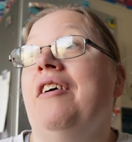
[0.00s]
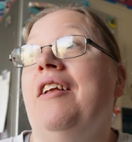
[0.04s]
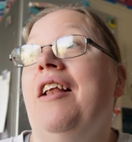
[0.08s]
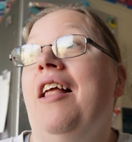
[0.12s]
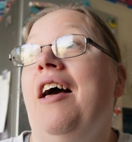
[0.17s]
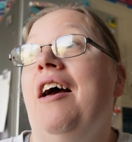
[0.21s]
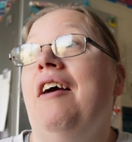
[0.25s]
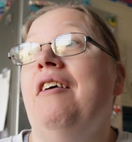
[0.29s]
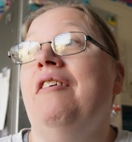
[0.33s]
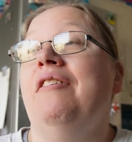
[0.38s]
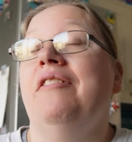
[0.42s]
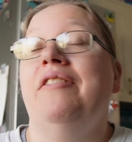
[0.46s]

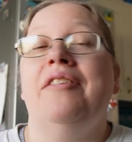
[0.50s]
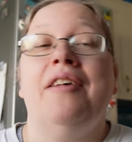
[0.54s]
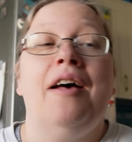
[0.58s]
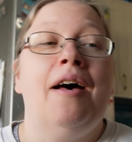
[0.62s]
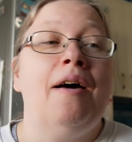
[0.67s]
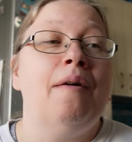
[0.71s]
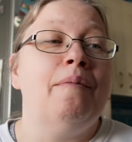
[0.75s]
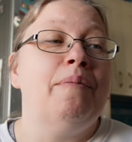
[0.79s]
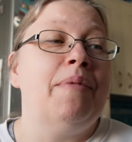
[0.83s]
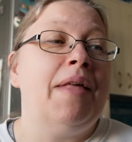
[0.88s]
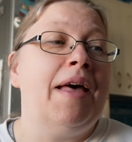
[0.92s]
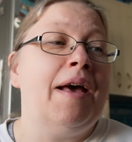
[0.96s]
clothes
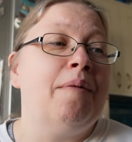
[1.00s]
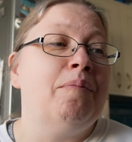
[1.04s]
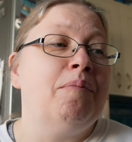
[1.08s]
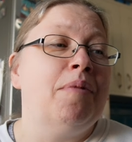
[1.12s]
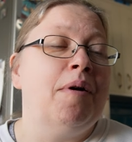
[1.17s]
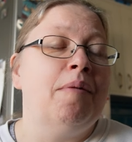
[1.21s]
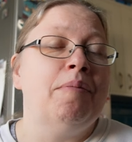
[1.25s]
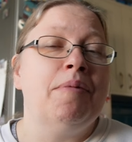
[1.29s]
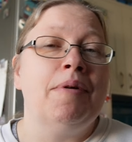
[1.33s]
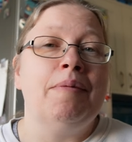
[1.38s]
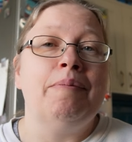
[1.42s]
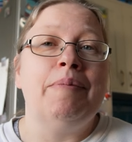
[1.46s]
up there
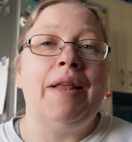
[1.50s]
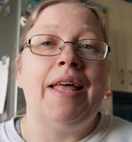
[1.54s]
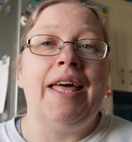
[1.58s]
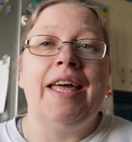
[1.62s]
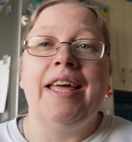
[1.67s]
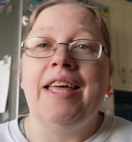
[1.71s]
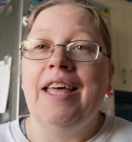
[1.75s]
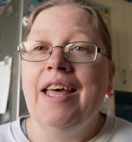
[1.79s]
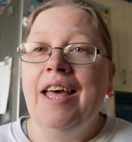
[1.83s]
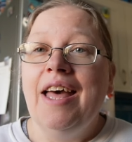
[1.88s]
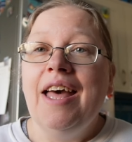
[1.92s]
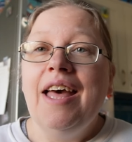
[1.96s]

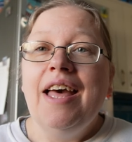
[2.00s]
probably.